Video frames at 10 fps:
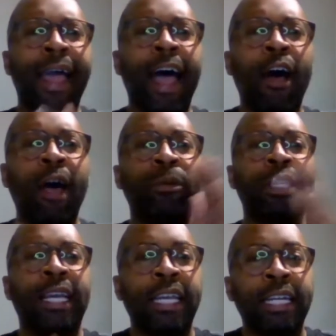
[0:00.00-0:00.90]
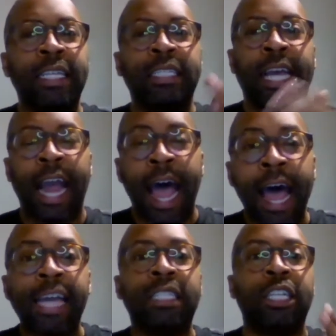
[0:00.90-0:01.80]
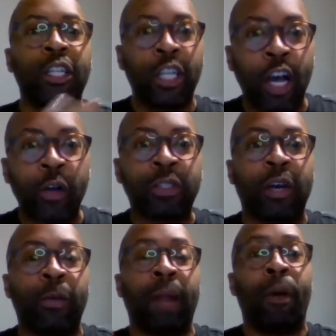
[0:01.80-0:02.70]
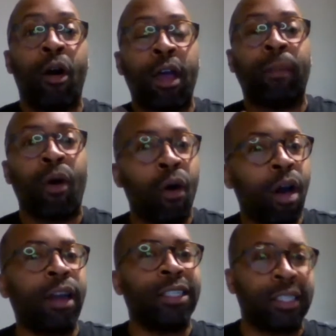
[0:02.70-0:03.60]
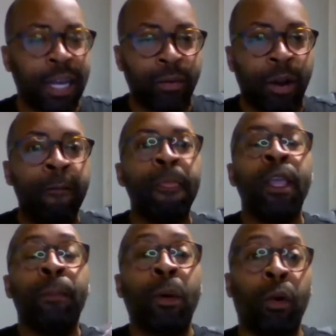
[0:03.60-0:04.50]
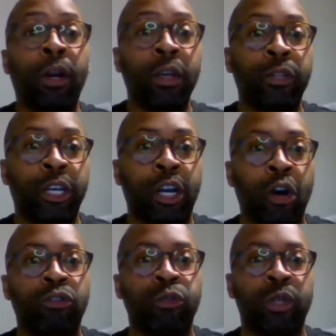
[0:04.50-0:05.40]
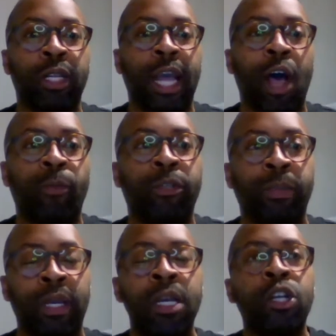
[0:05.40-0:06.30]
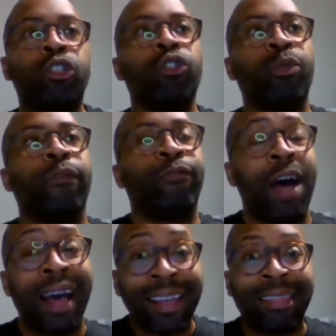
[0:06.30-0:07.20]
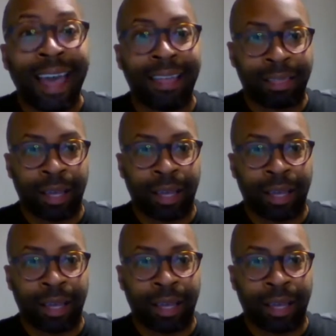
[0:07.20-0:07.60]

how I was like getting these like highs and lows, like when I'm on, etc. But working with a coach really helped me to refine that